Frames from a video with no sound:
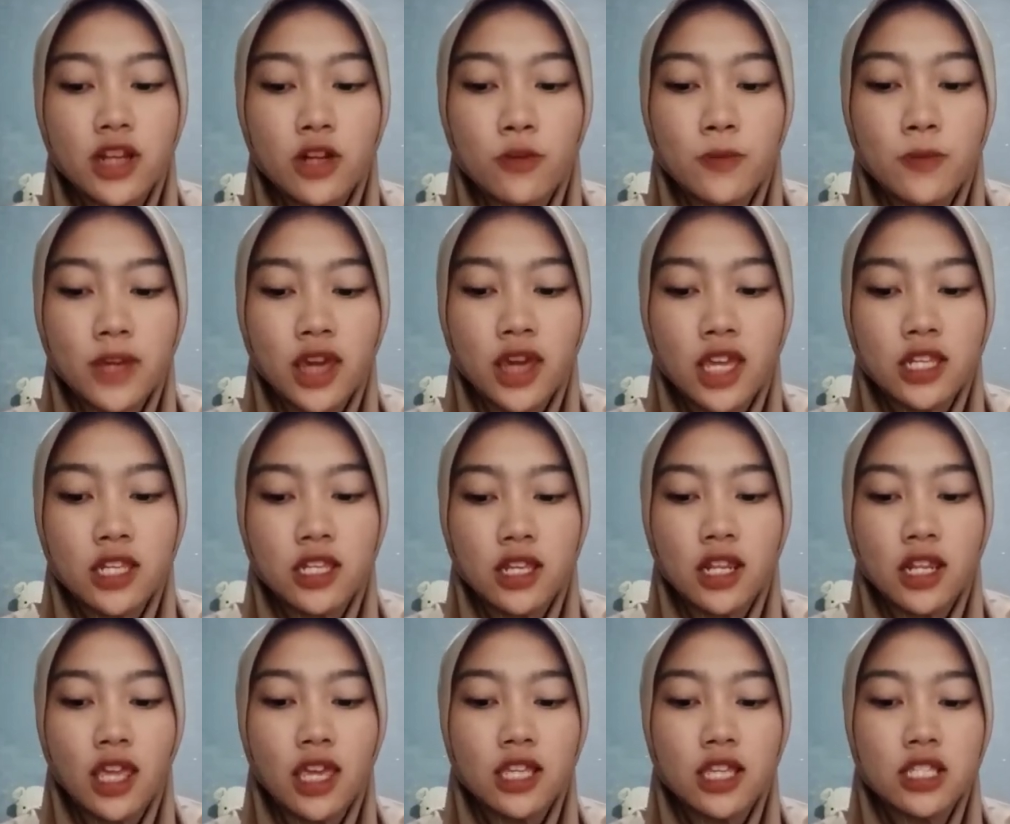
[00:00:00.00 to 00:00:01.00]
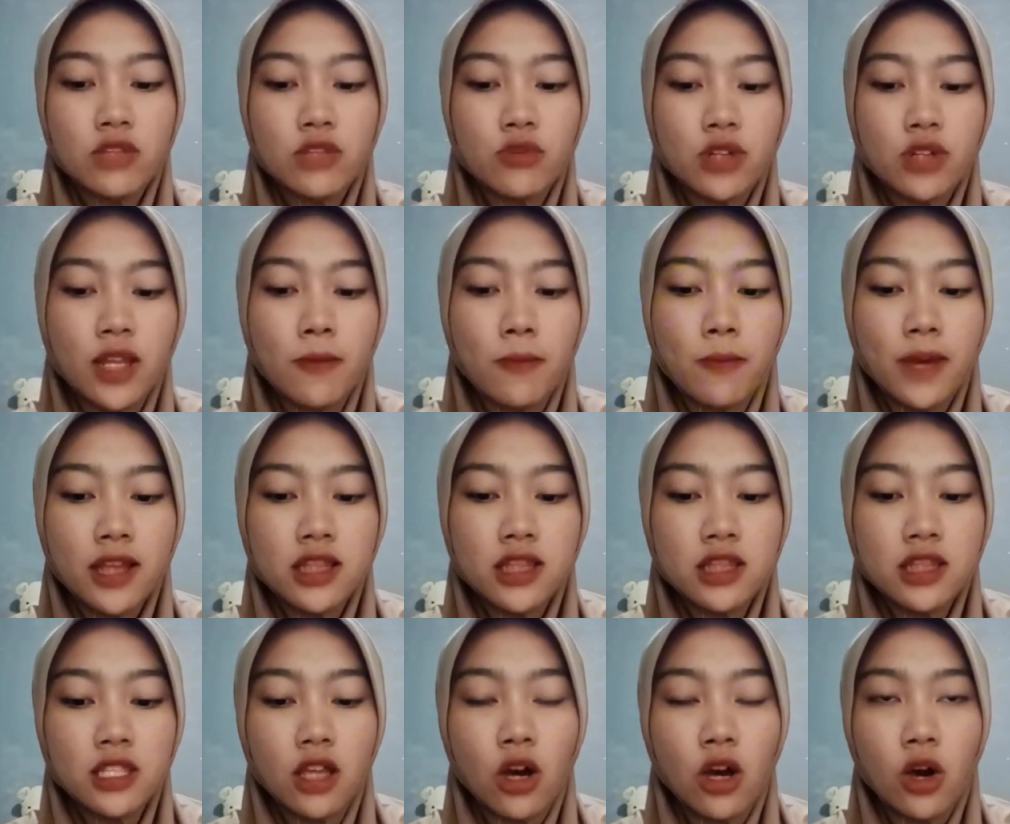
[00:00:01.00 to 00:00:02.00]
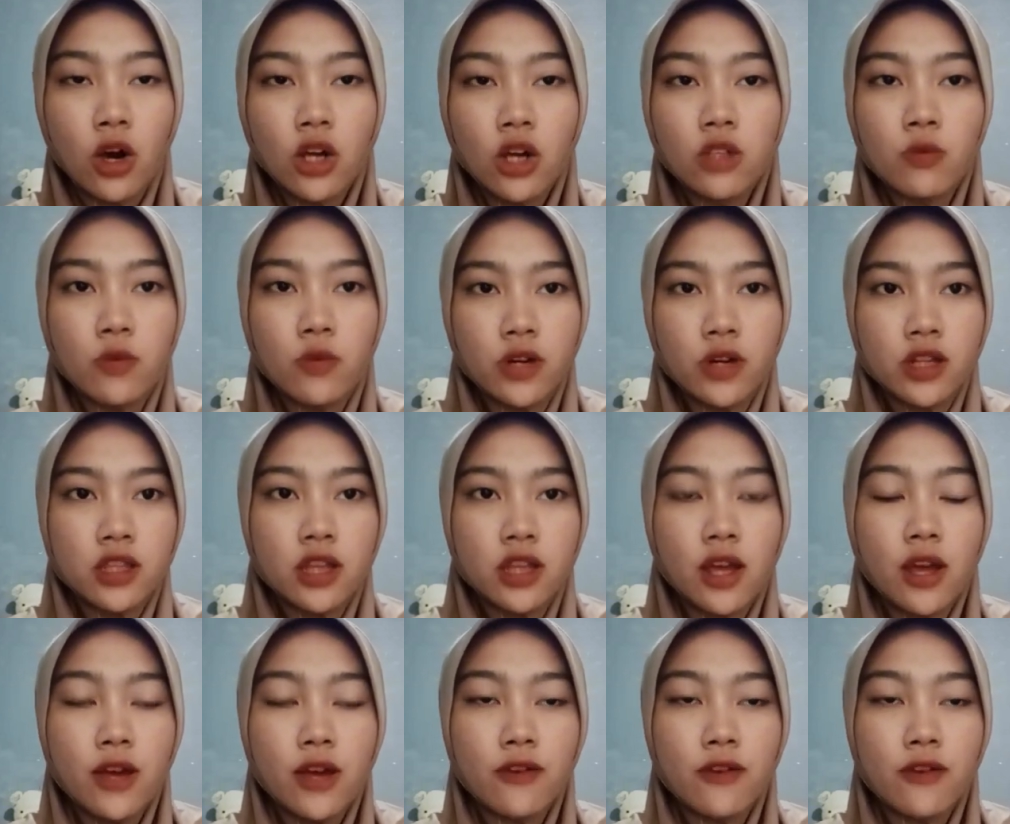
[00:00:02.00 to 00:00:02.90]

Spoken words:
reduplication is repeat the whole word.